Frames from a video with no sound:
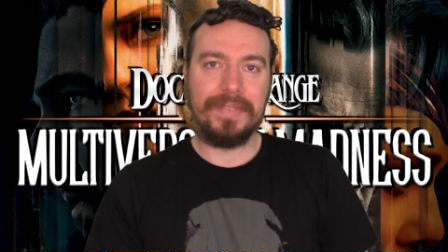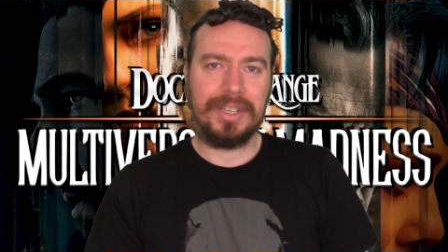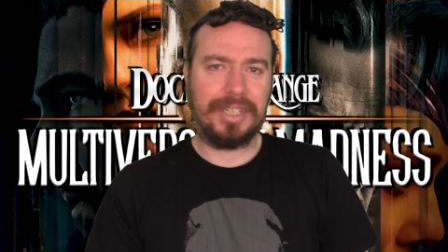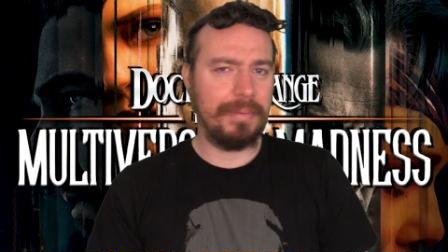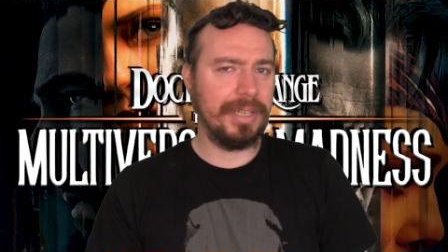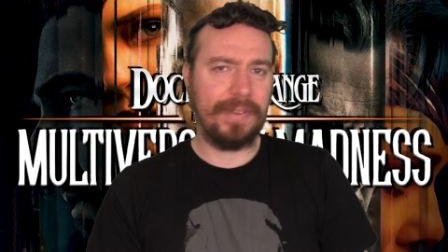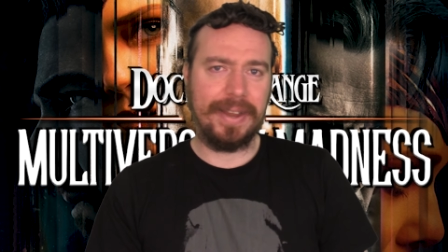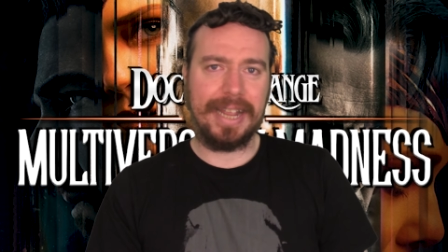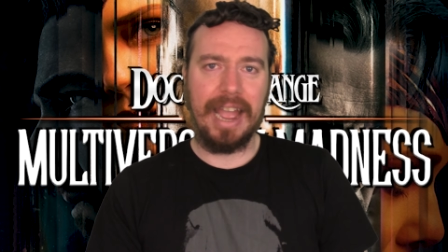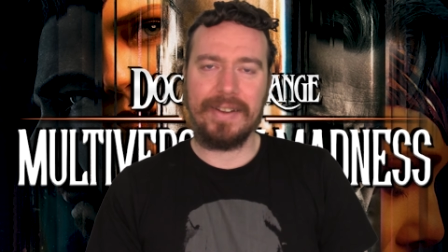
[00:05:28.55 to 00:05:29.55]
She was
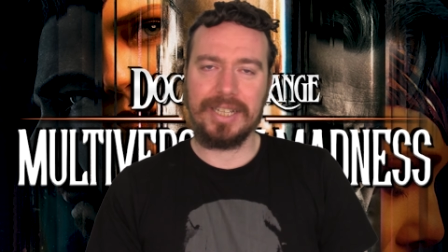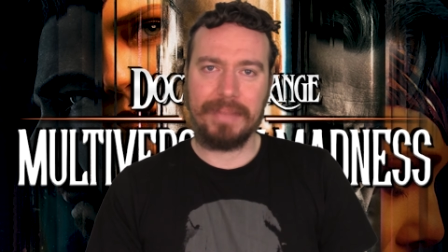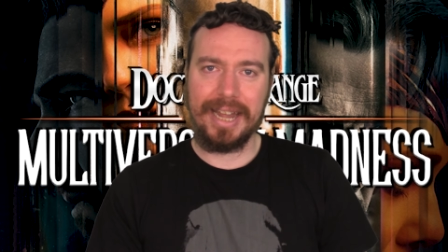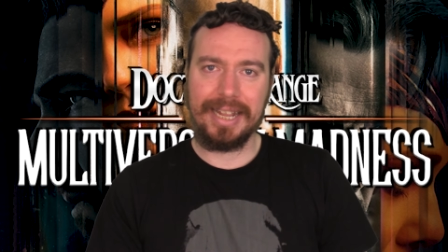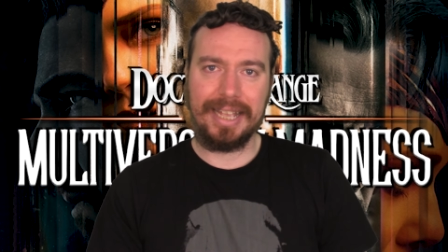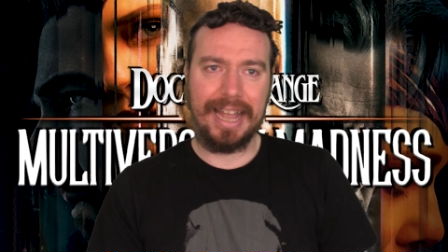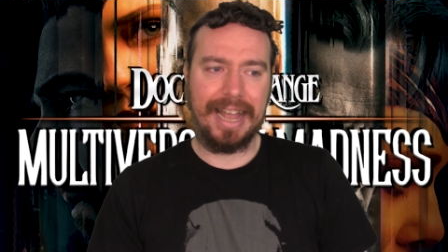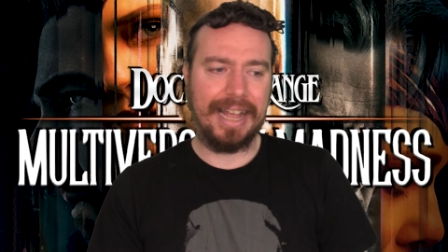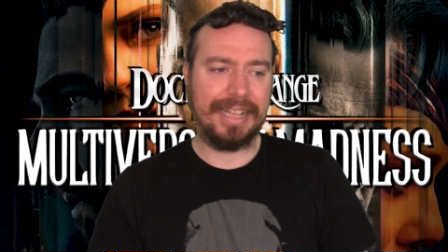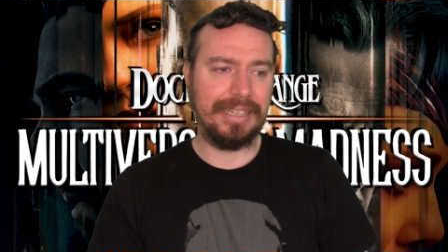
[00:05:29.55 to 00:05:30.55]
very charismatic
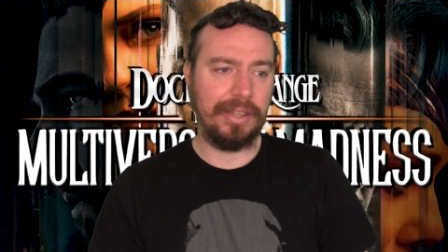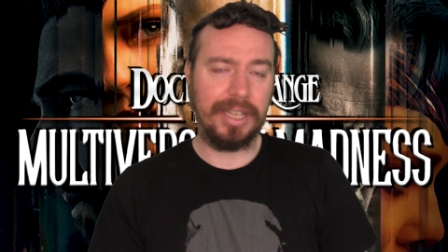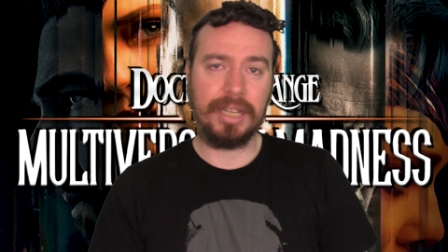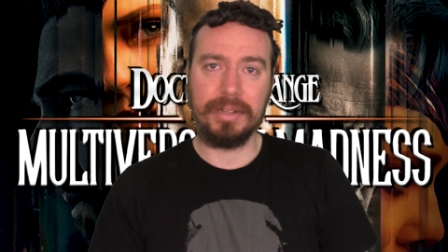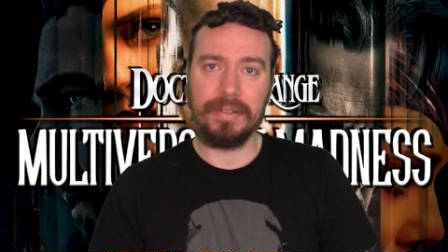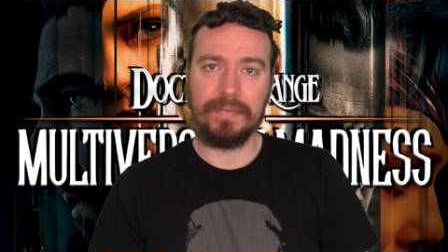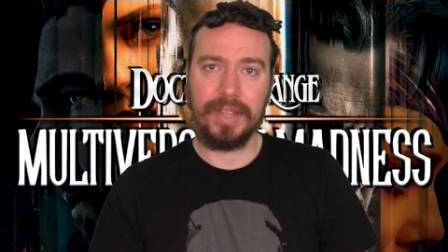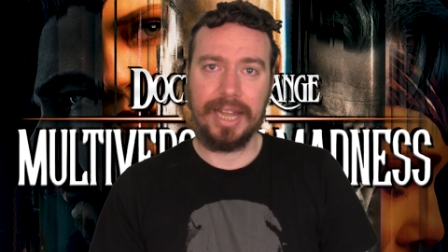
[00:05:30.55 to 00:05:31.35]
and likeable.